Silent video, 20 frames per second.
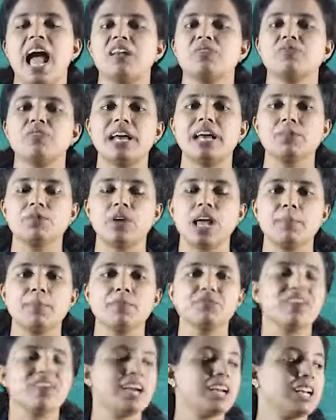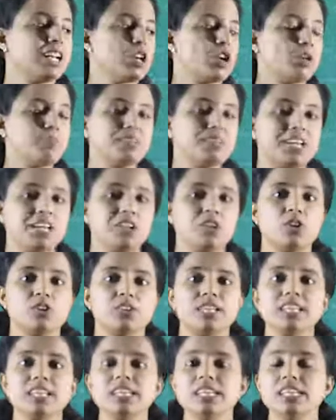and that can be finally obtained
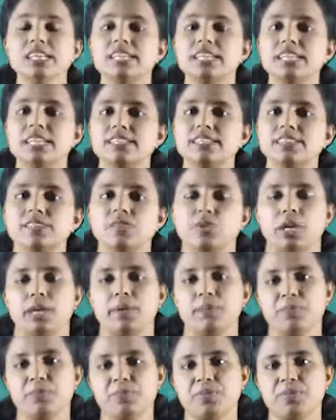on the screen.